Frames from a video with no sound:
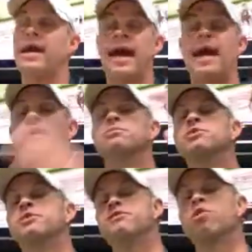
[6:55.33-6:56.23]
and
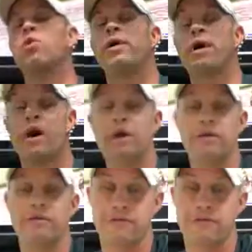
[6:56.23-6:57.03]
Adams and Florial and